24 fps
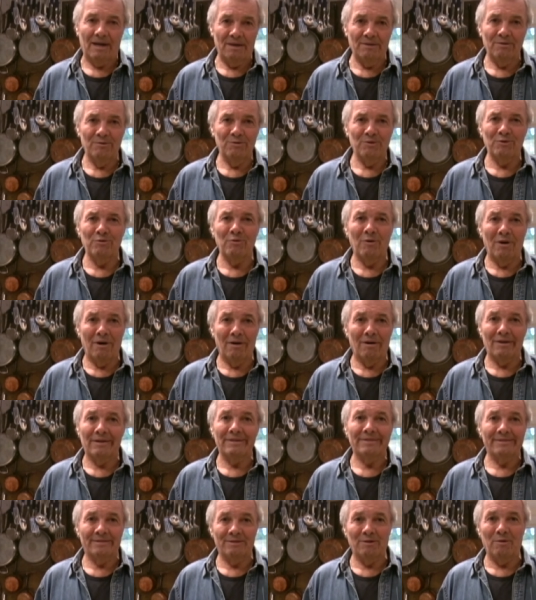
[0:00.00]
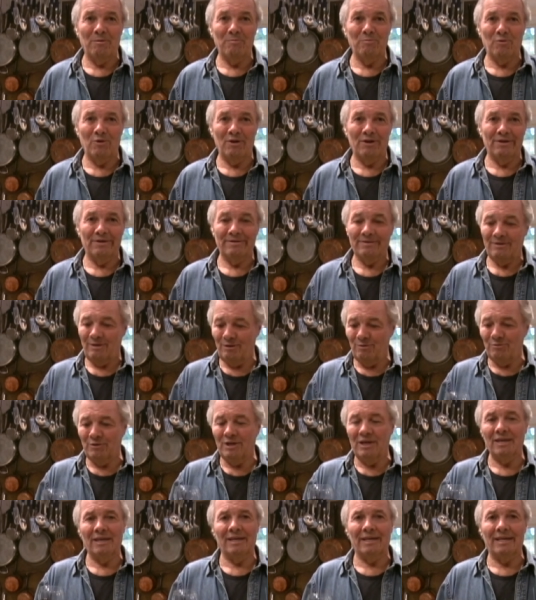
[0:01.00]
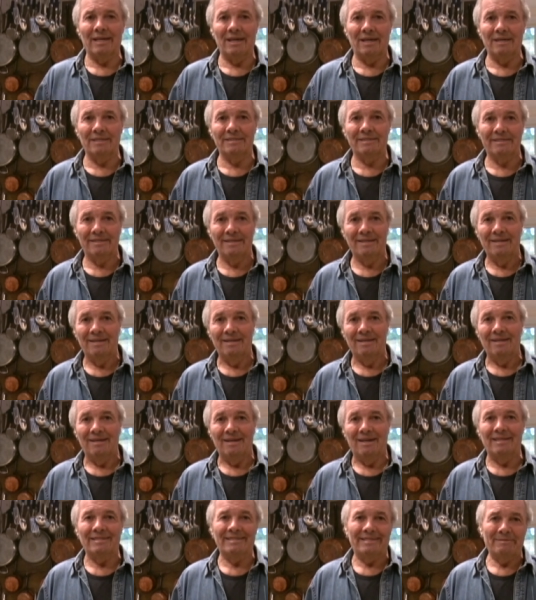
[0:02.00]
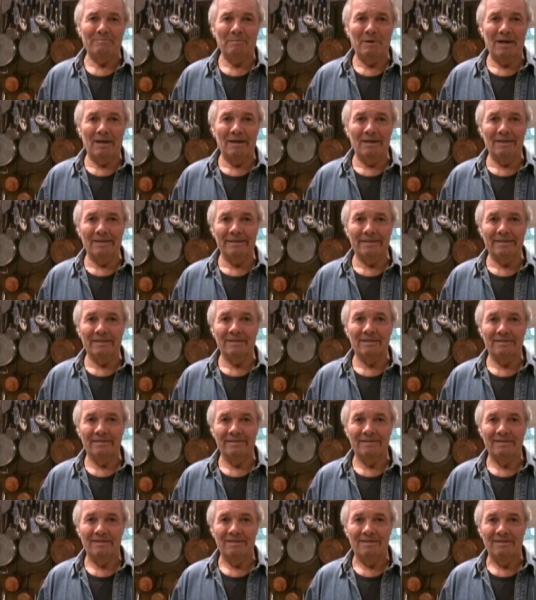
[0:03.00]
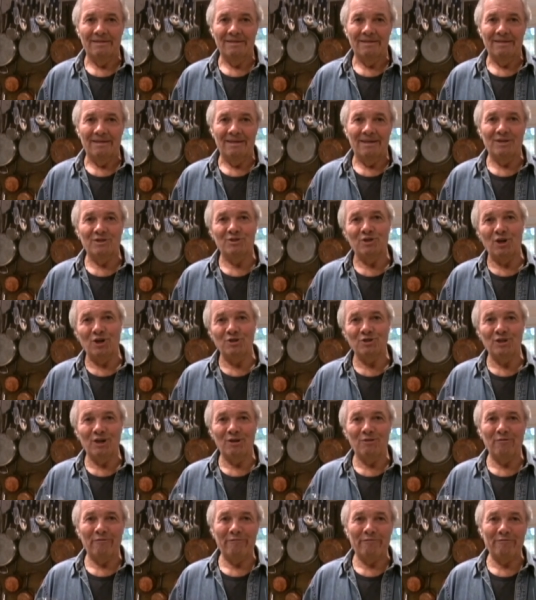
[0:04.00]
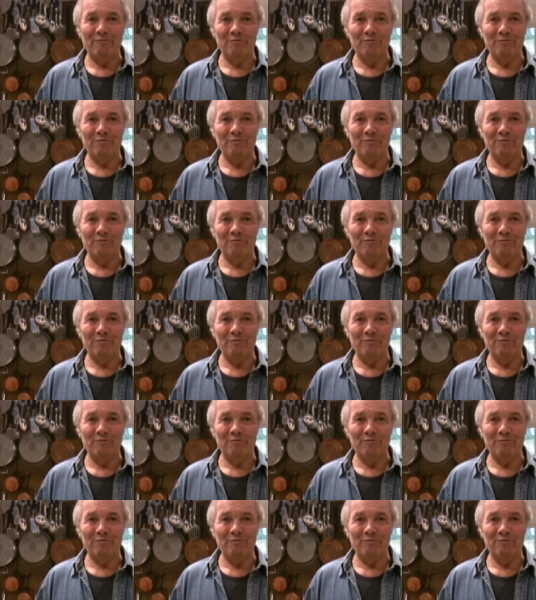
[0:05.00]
I know you are somewhere looking at us and smiling and changing the